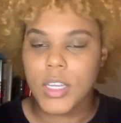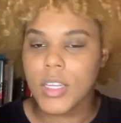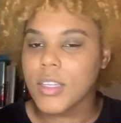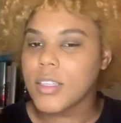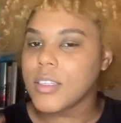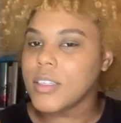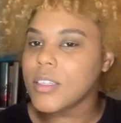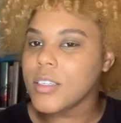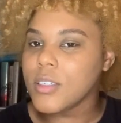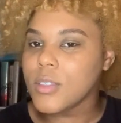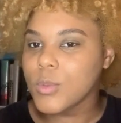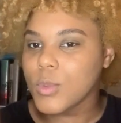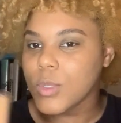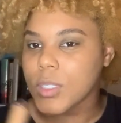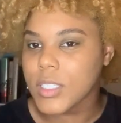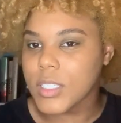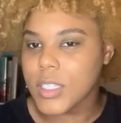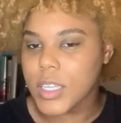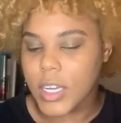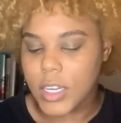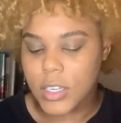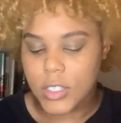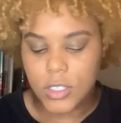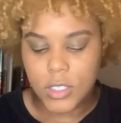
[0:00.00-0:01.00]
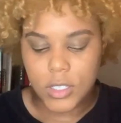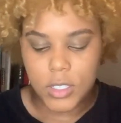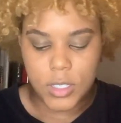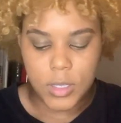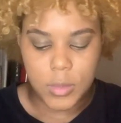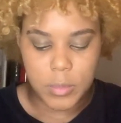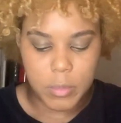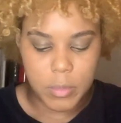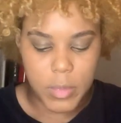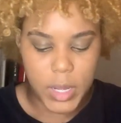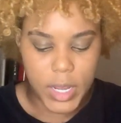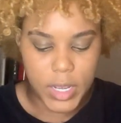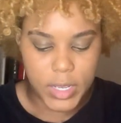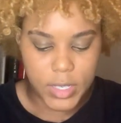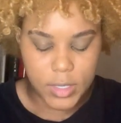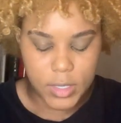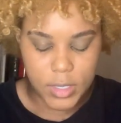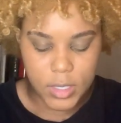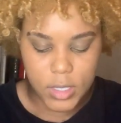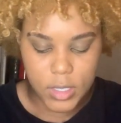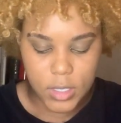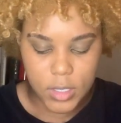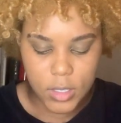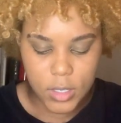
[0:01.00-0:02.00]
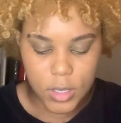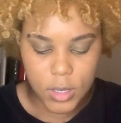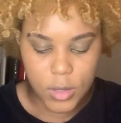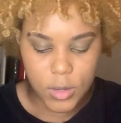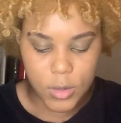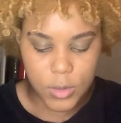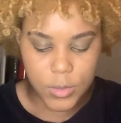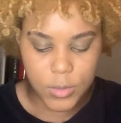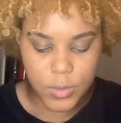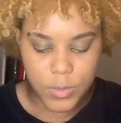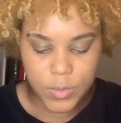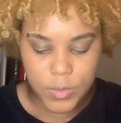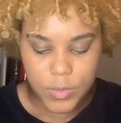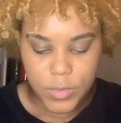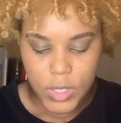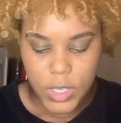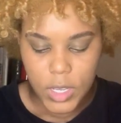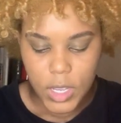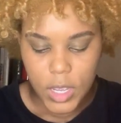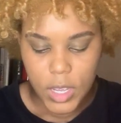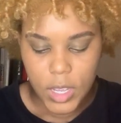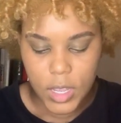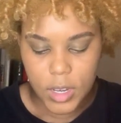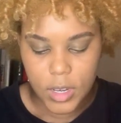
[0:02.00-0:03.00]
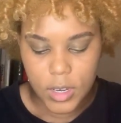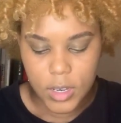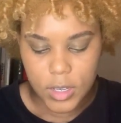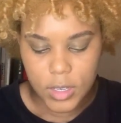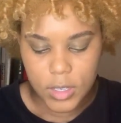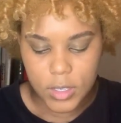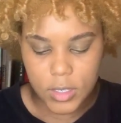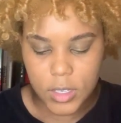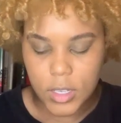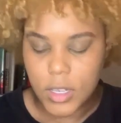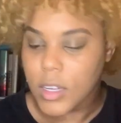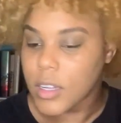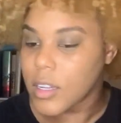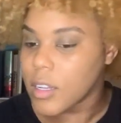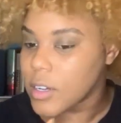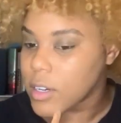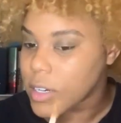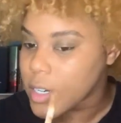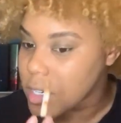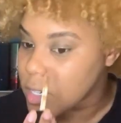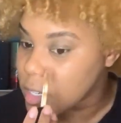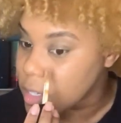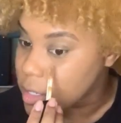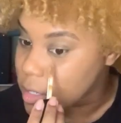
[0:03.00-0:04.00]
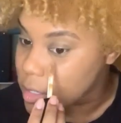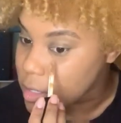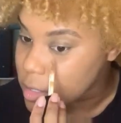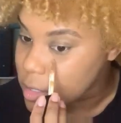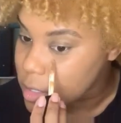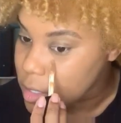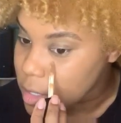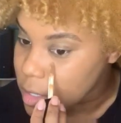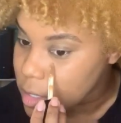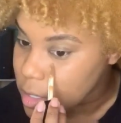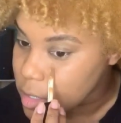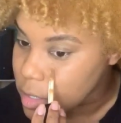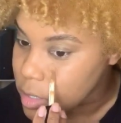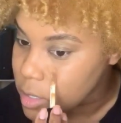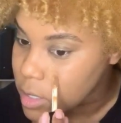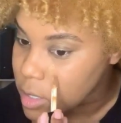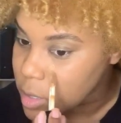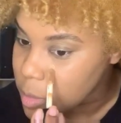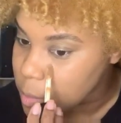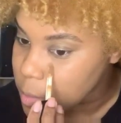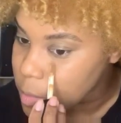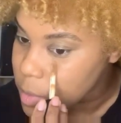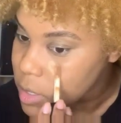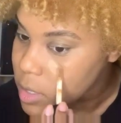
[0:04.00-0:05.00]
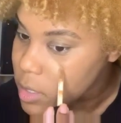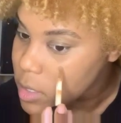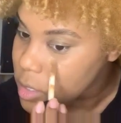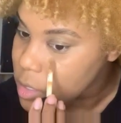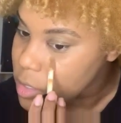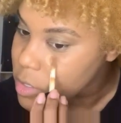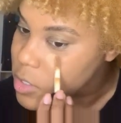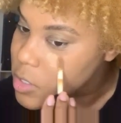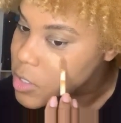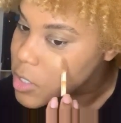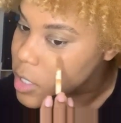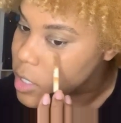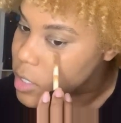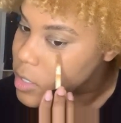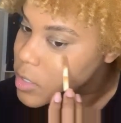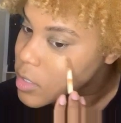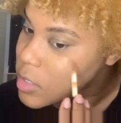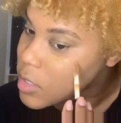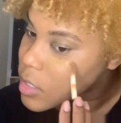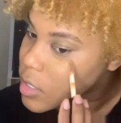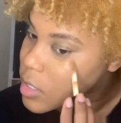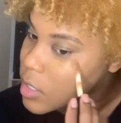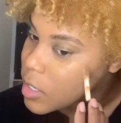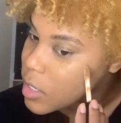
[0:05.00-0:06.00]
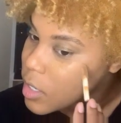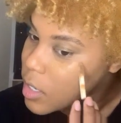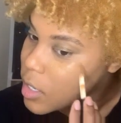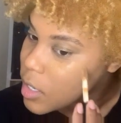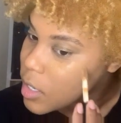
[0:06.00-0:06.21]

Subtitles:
This one is actually my skin tone, and this color is deep chestnut.